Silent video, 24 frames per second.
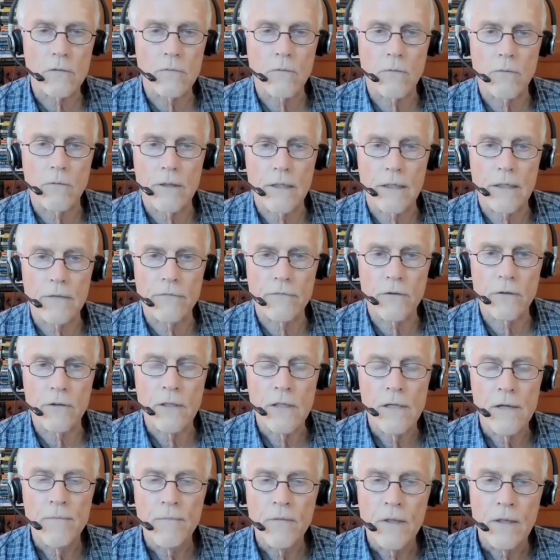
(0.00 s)
whatever,
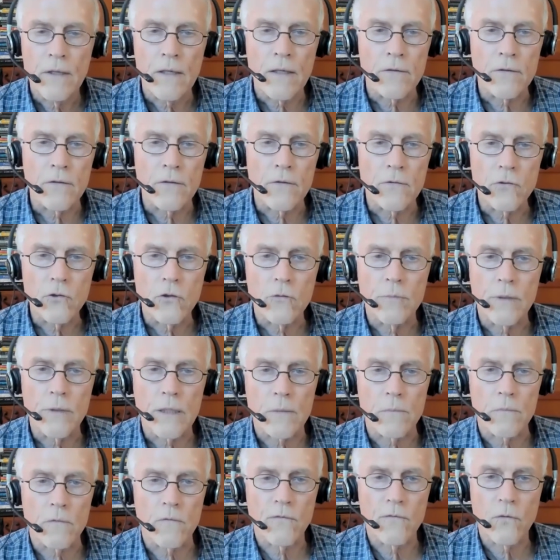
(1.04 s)
and then two
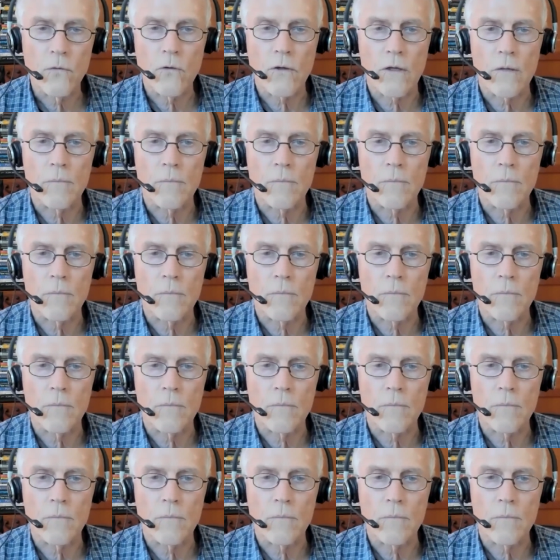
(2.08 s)
becomes four.